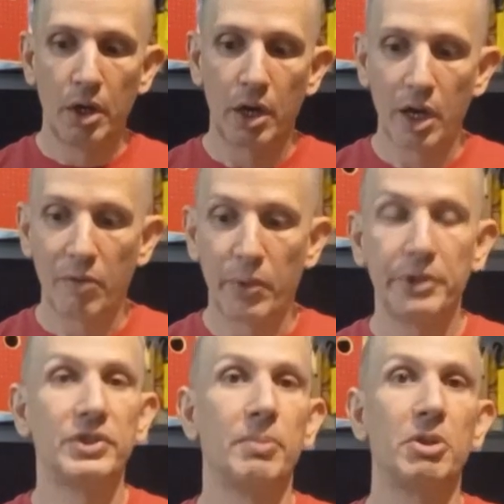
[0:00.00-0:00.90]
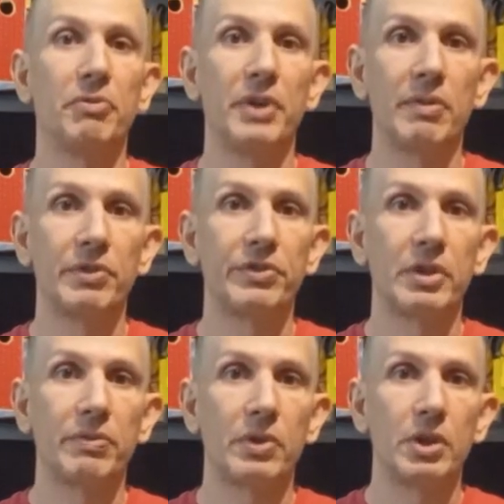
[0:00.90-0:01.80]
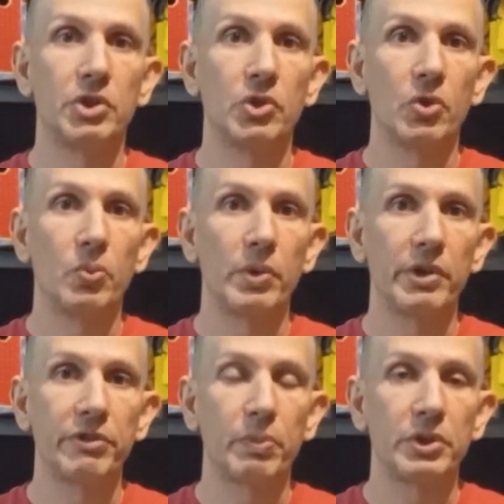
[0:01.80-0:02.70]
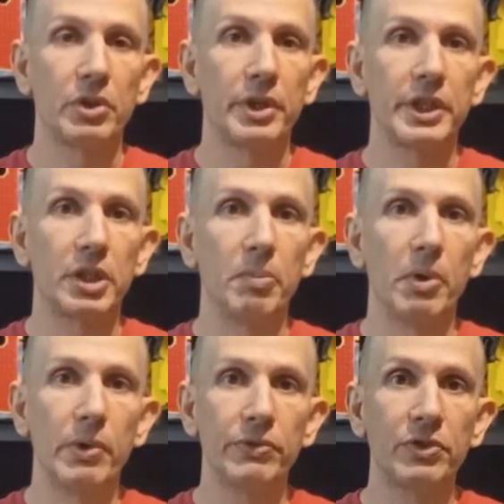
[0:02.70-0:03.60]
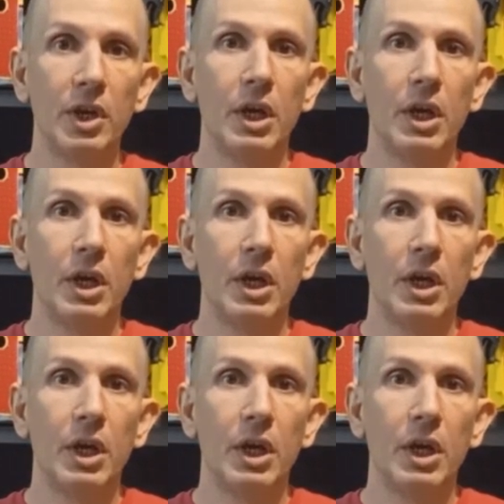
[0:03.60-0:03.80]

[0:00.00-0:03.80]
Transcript: what some of your favorite stuff that I showed was, what you liked the most.